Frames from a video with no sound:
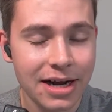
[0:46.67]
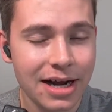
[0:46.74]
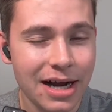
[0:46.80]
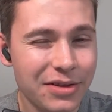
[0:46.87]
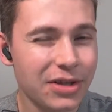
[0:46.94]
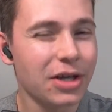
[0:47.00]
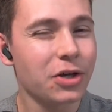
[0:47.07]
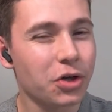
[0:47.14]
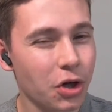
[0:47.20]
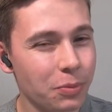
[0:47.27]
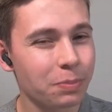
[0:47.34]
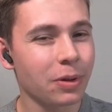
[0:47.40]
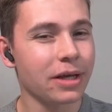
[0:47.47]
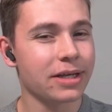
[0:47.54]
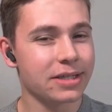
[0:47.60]
I think a
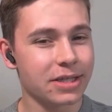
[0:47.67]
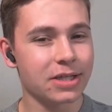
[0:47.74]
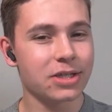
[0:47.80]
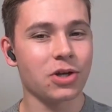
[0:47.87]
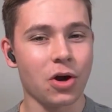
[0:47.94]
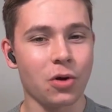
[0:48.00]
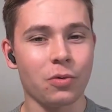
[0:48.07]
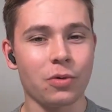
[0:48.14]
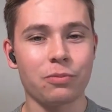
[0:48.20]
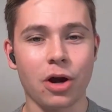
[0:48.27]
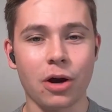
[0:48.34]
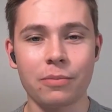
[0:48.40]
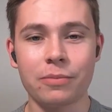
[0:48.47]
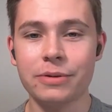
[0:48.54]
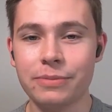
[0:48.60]
good place to start would
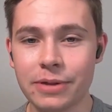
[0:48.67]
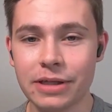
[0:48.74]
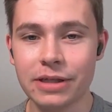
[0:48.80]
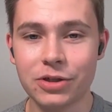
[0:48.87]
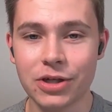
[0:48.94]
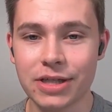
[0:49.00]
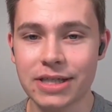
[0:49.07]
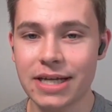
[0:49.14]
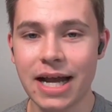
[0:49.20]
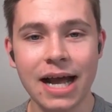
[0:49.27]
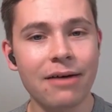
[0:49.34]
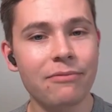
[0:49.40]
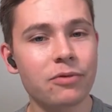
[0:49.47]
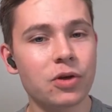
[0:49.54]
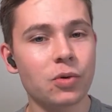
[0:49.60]
probably be just
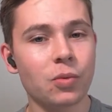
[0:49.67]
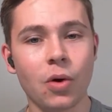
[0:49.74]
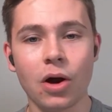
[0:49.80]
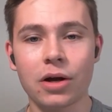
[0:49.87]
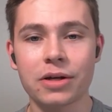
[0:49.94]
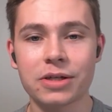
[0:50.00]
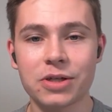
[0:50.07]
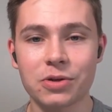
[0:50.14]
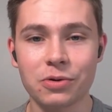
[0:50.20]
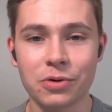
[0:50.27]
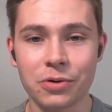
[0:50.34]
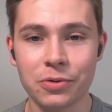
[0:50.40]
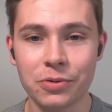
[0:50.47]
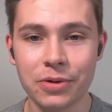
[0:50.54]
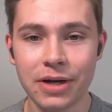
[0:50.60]
having you walk us
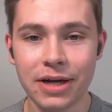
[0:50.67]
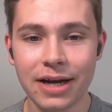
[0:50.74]
through